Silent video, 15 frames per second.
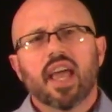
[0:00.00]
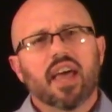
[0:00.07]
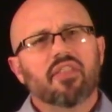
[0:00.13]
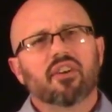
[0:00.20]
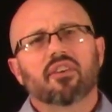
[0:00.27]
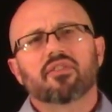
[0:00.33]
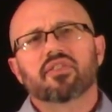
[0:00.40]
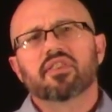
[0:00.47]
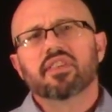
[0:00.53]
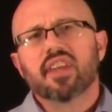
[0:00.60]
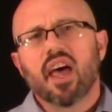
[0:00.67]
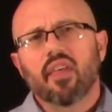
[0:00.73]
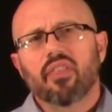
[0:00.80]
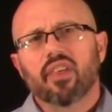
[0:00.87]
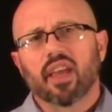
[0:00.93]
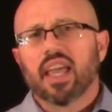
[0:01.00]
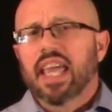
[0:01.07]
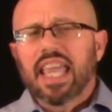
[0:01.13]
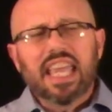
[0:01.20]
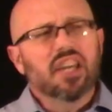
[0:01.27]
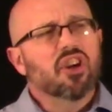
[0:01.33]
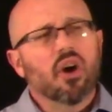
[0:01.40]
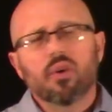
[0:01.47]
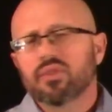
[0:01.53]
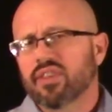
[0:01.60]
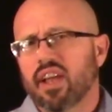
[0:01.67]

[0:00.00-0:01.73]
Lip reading: And there is nothing. He knows